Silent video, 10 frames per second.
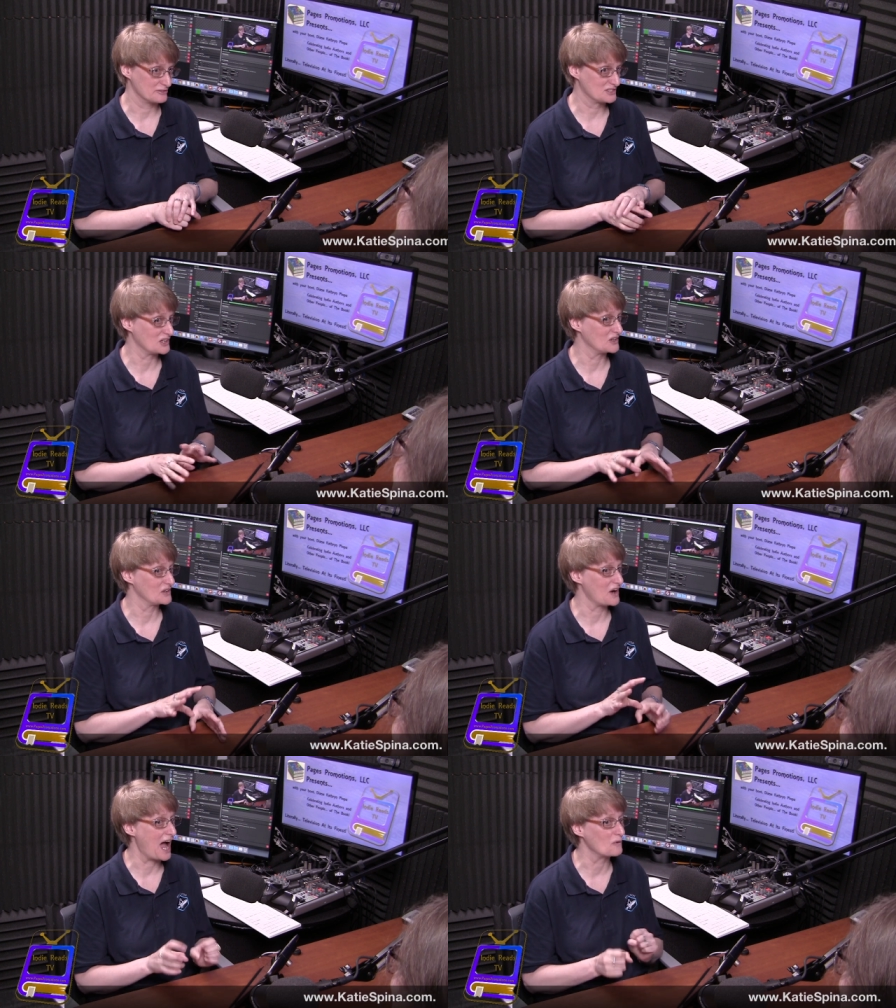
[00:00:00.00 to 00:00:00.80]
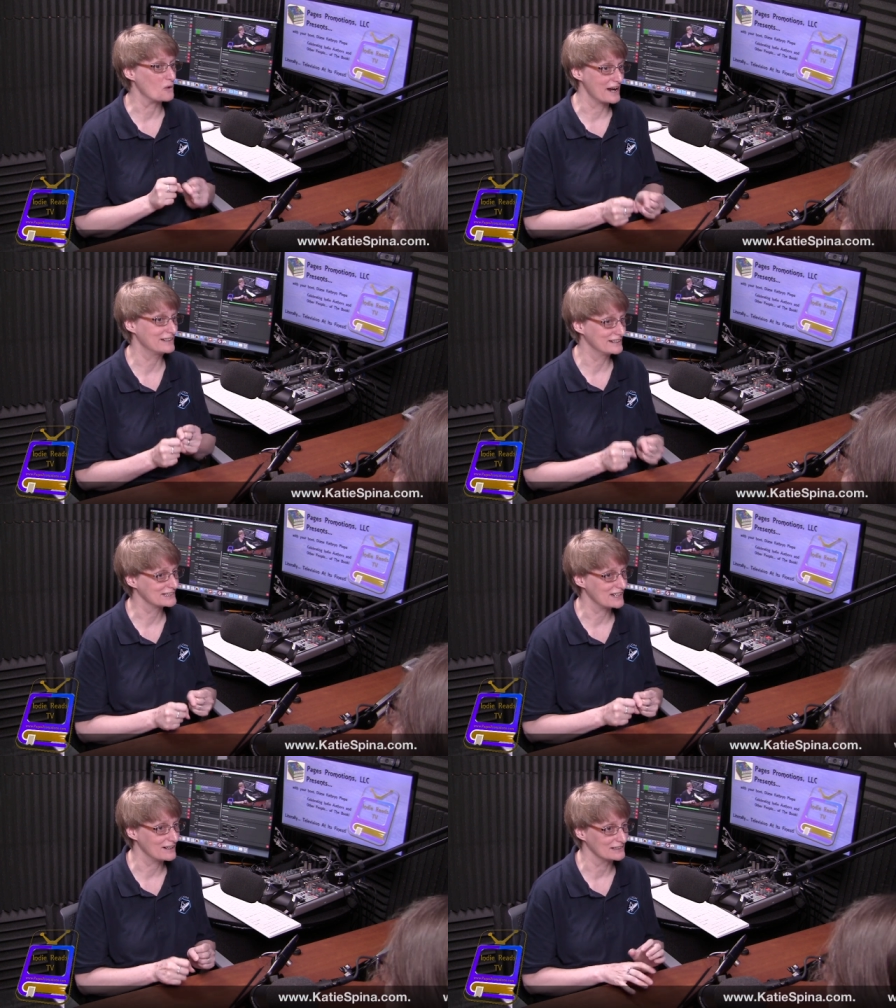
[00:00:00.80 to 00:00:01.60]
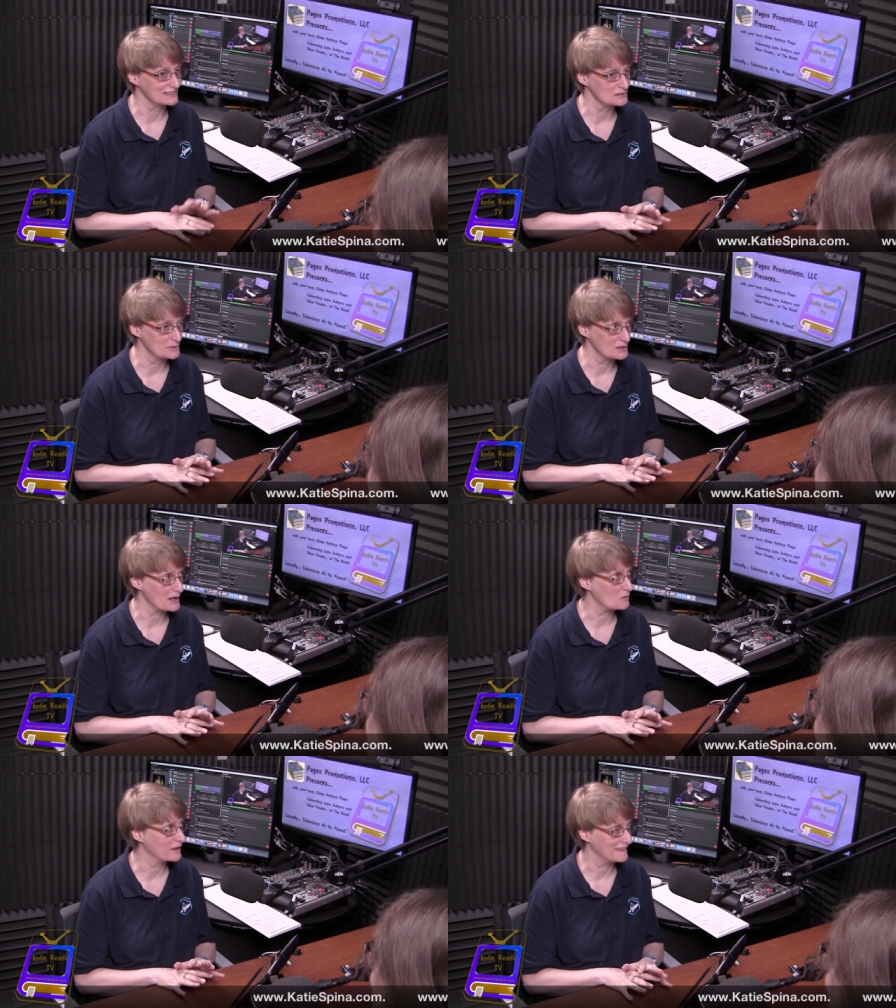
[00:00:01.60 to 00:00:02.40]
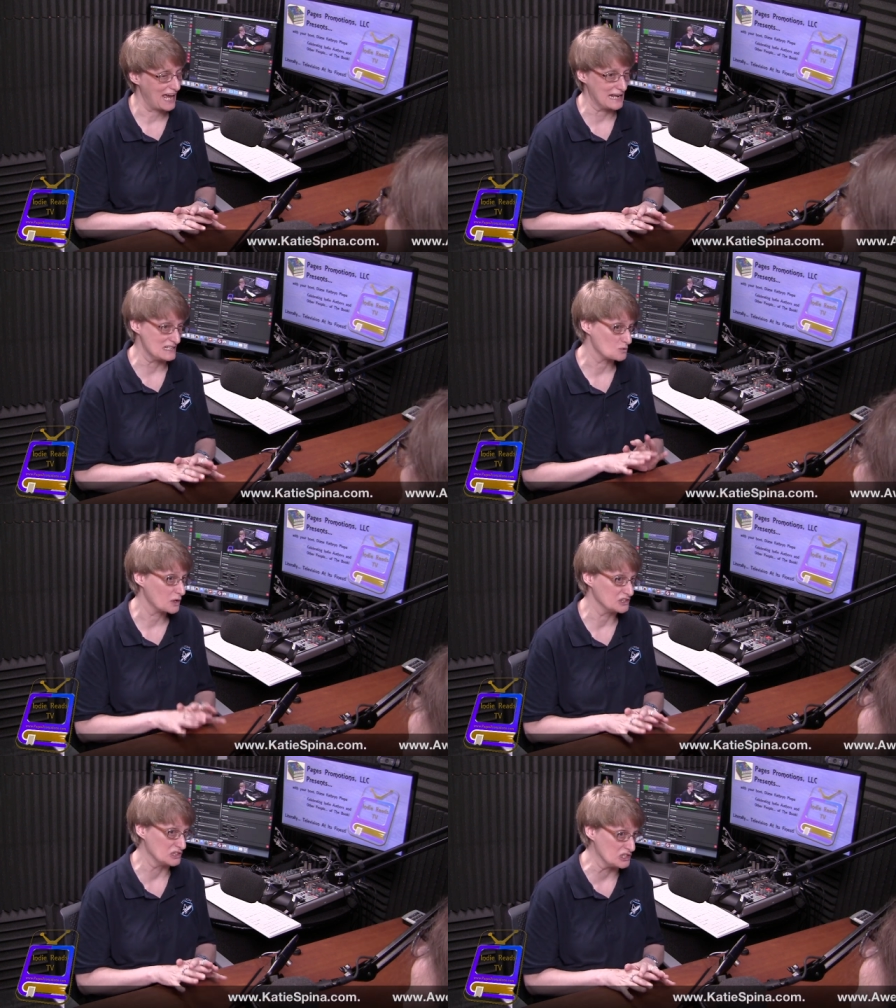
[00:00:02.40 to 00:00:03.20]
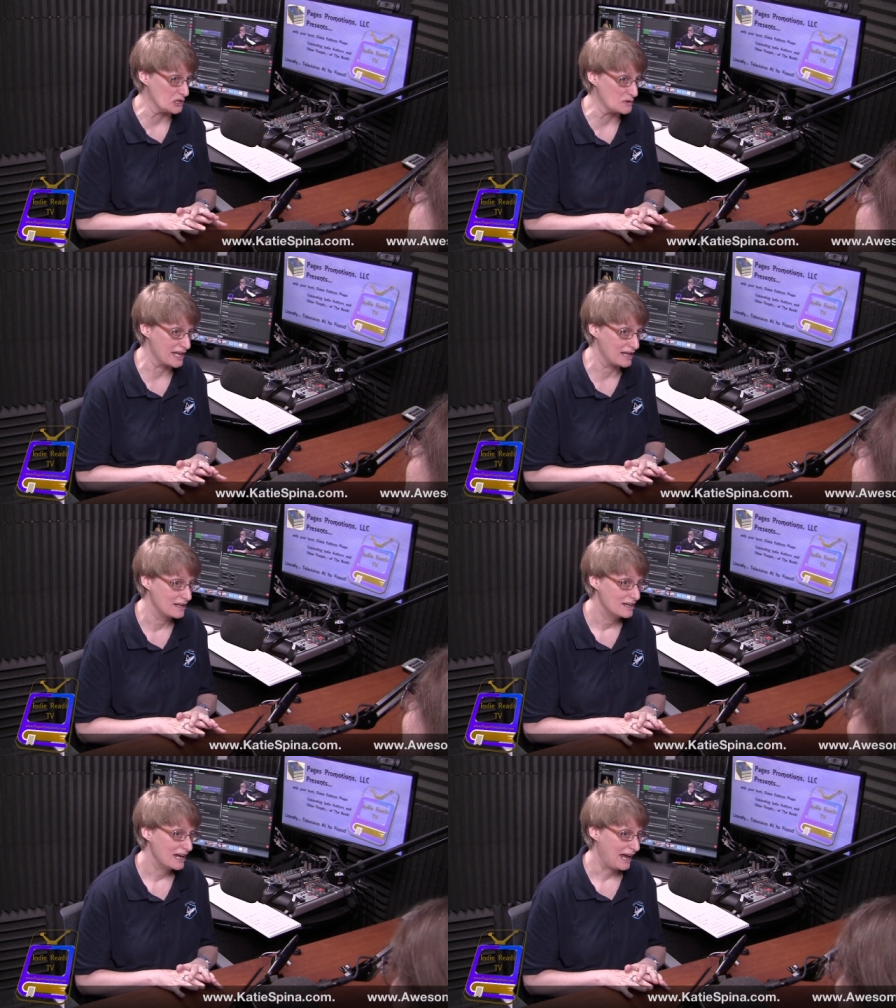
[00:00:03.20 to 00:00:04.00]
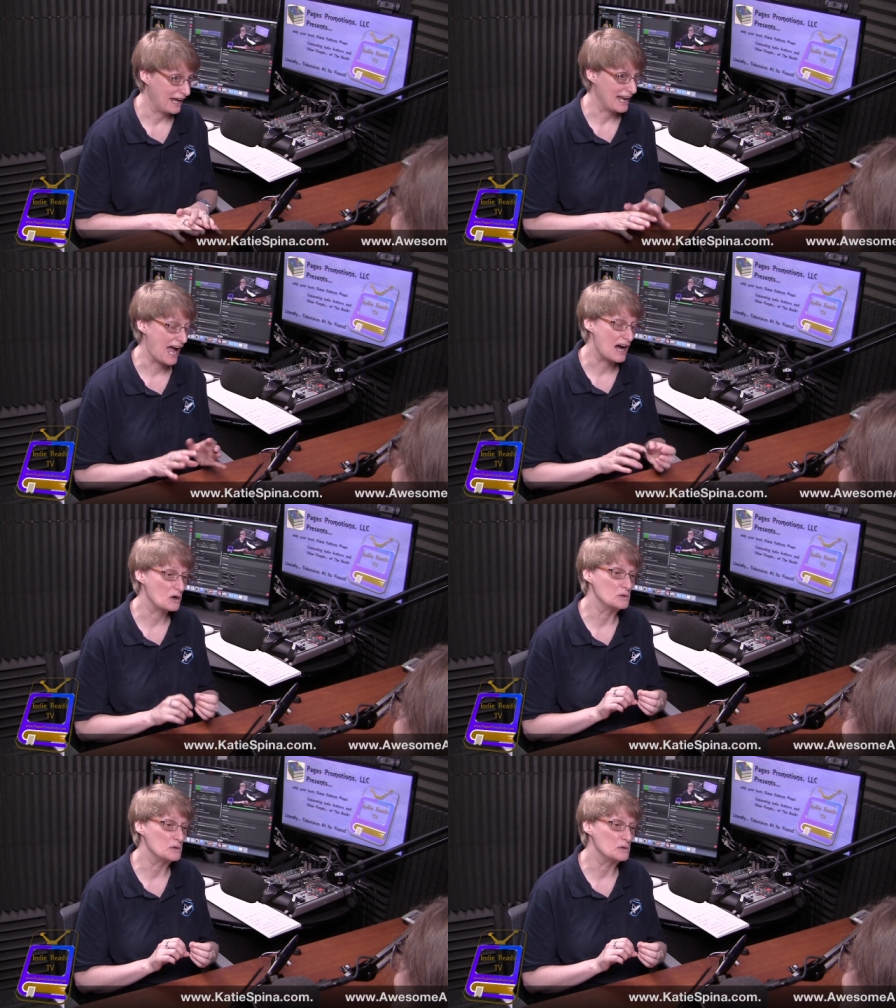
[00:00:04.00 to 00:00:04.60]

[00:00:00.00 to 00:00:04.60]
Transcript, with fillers: Perfect. So I want you to talk a little bit about okay. what that is, what you're doing, and how